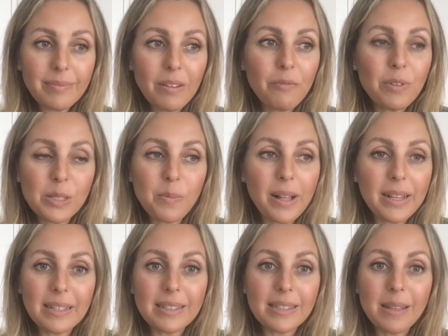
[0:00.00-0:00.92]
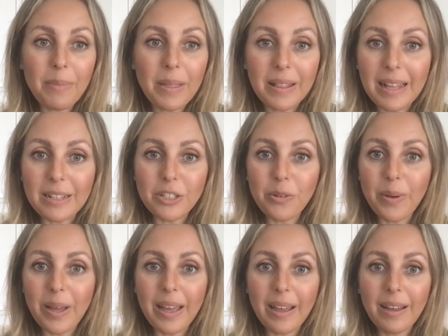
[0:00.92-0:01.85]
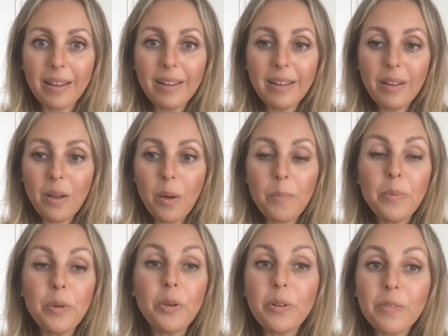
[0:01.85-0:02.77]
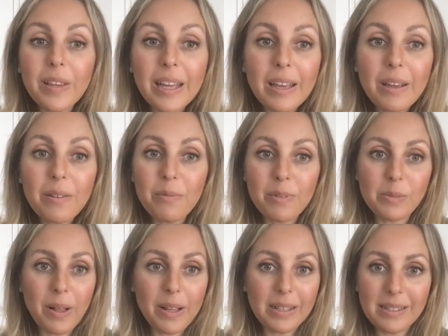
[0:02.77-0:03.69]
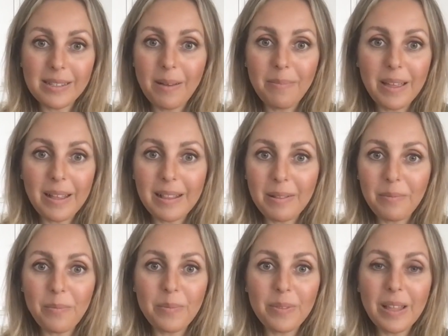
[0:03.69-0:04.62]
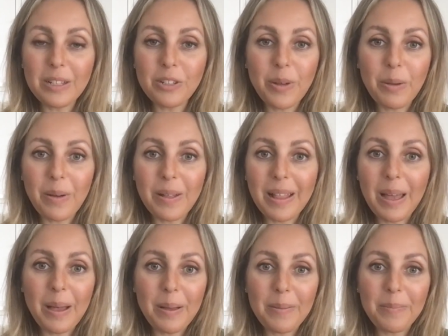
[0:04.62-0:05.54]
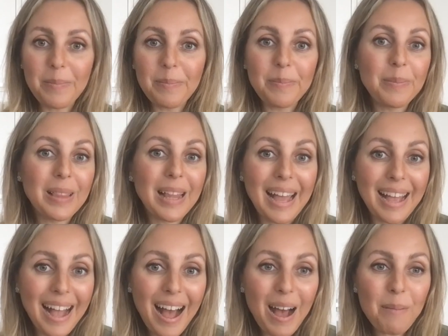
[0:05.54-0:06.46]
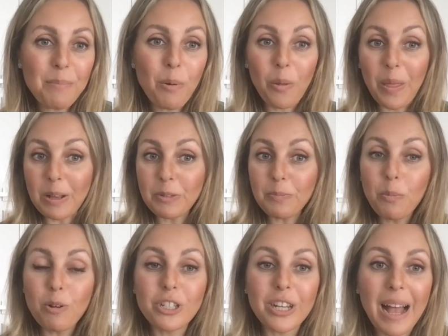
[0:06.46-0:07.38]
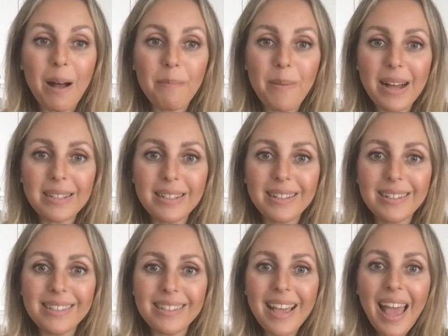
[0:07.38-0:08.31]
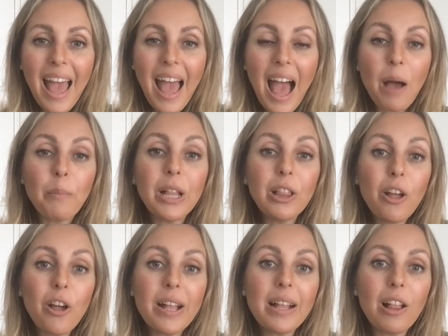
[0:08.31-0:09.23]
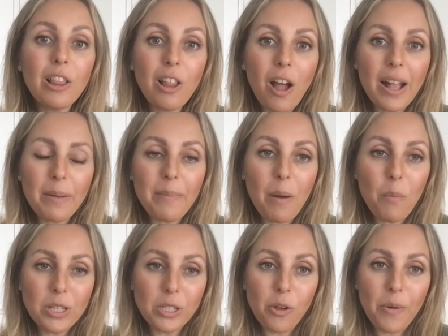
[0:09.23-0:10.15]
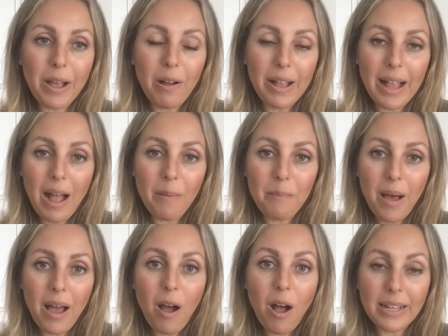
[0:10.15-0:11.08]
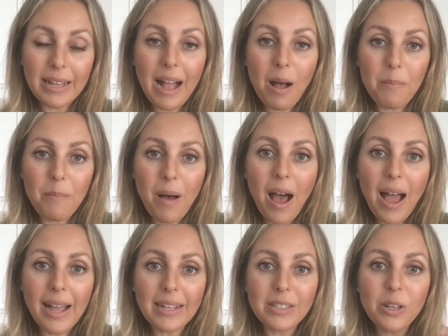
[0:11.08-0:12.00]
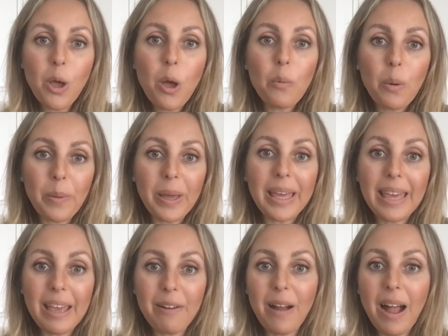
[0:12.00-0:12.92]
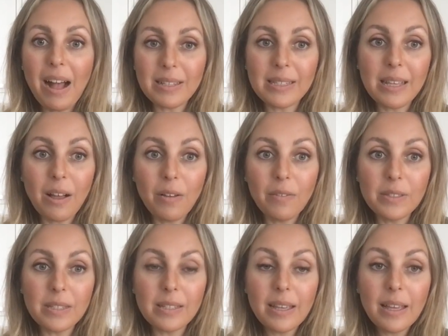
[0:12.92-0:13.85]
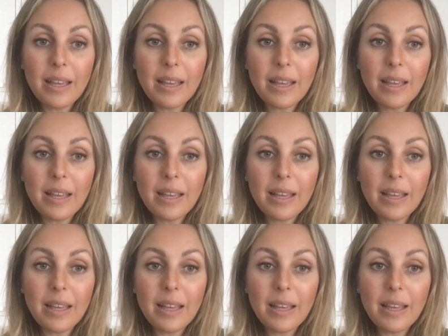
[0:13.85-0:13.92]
responding to something they're doing beautifully, responding to something they're doing when they're playing up or they're pushing our buttons. And we learn a lot about what's going on in our mind when we hear ourselves